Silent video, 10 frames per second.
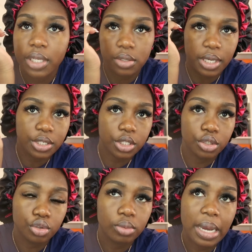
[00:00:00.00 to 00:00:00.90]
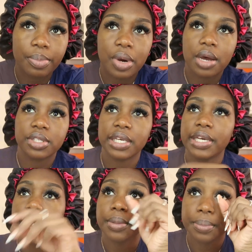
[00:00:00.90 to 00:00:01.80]
So I just drew my brows
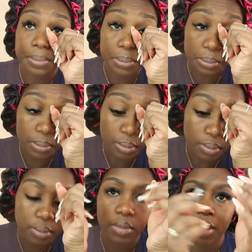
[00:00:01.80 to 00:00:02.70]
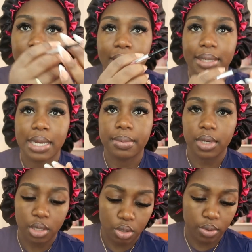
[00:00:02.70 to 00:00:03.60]
in. Now I'm
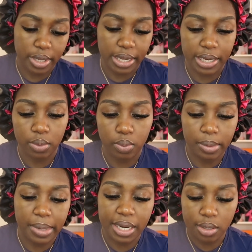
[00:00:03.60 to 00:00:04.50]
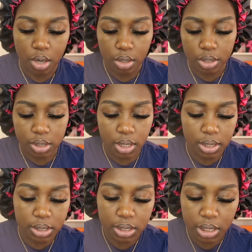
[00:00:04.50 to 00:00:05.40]
gonna go ahead with my NARS
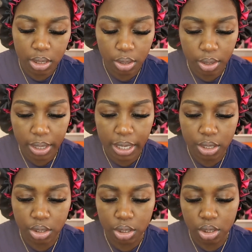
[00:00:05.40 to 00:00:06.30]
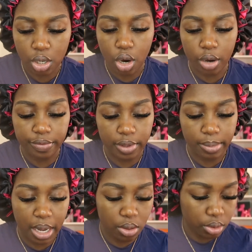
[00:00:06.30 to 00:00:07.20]
concealer and just carve
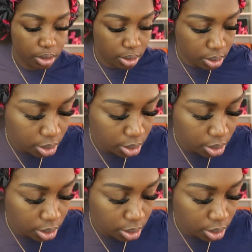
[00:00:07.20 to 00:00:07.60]
them out.